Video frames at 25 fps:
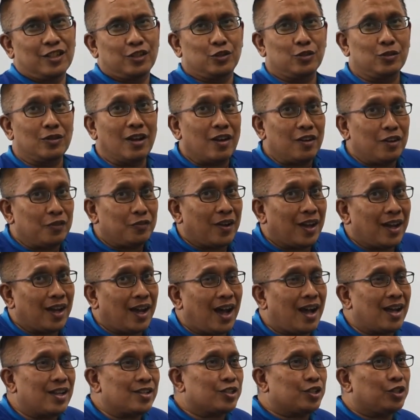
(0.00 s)
So now if I
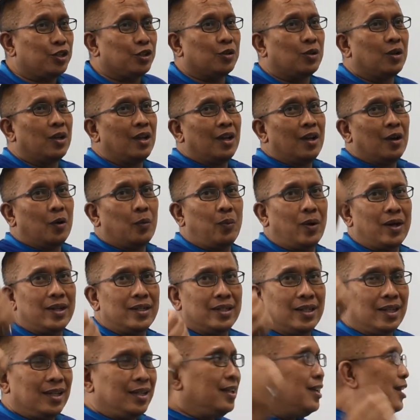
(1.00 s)
ask you,
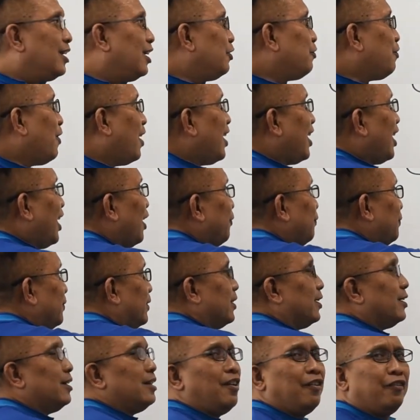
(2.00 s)
what if I have
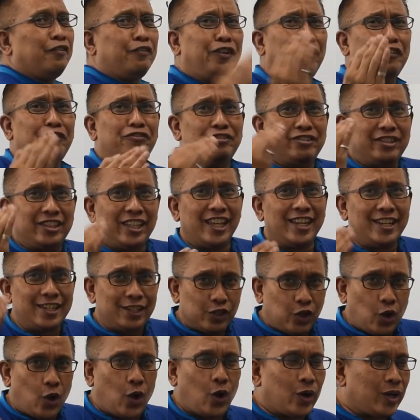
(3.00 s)
the
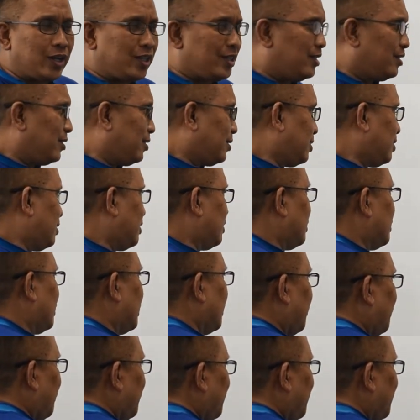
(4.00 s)
15 coins?